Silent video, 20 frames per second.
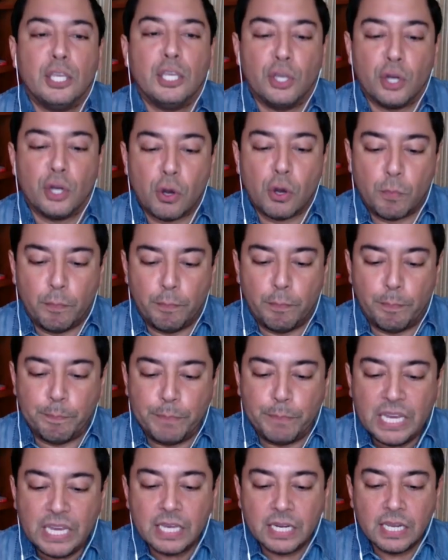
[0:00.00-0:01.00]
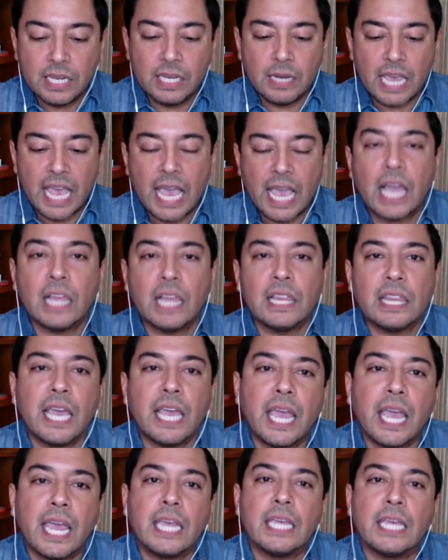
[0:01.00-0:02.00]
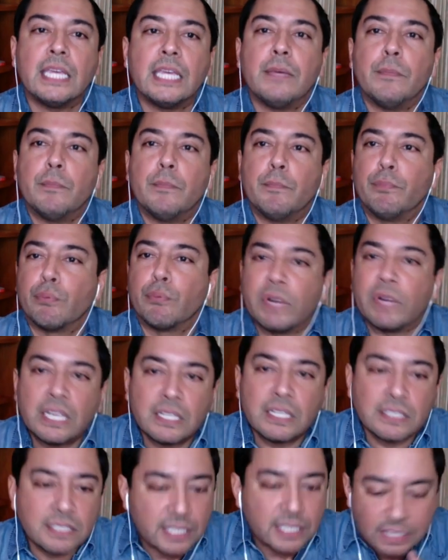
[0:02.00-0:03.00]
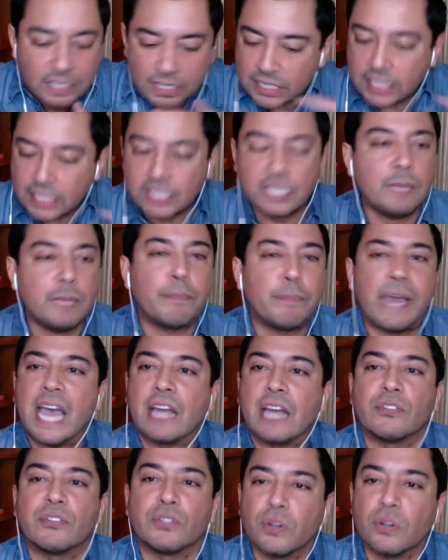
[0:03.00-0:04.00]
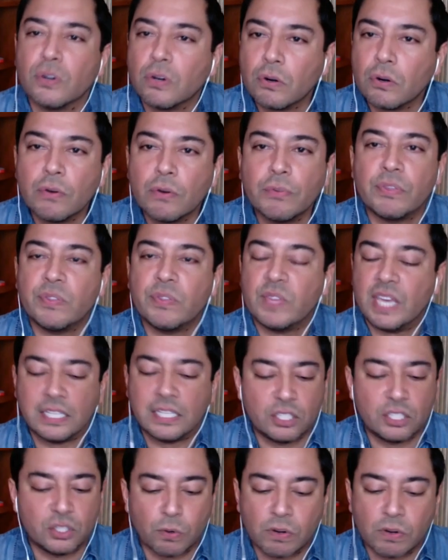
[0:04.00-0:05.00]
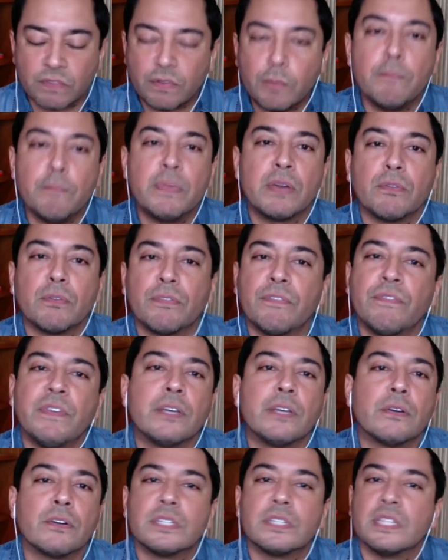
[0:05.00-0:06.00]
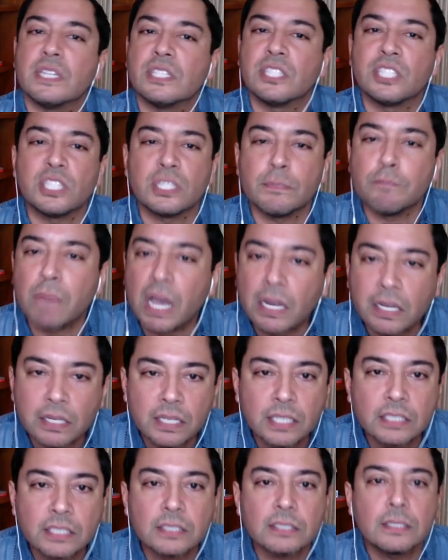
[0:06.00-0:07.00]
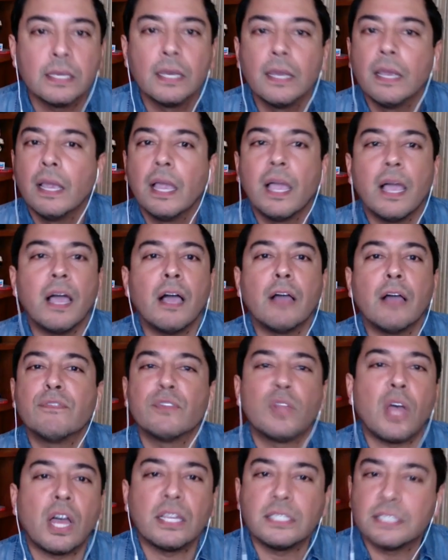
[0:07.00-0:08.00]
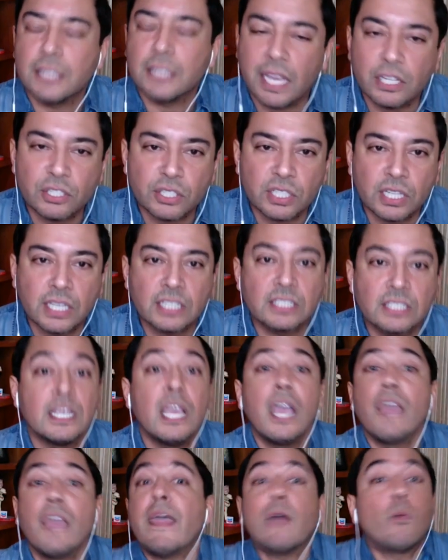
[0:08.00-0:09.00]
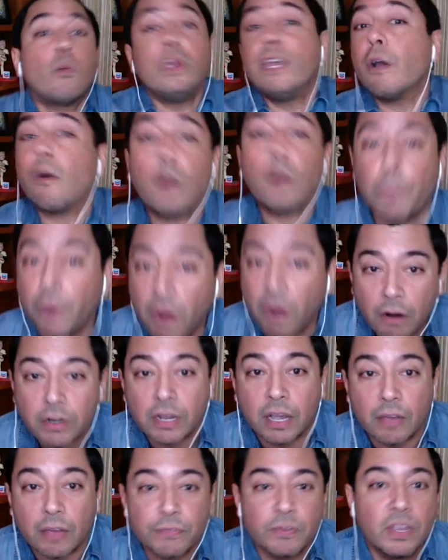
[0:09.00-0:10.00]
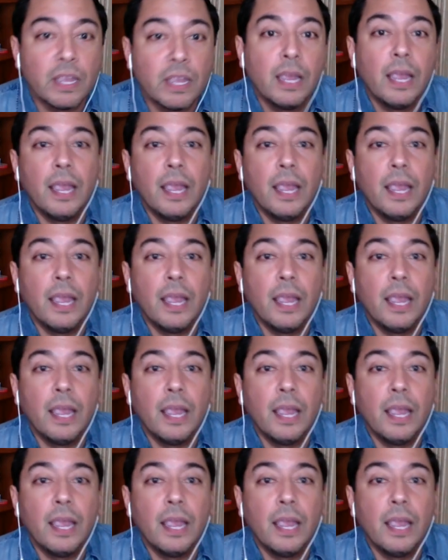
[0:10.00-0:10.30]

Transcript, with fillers: you know, beating L A brings the city back to earth. It's sort of a middle finger to the smugness of Los Angeles that we are a part of.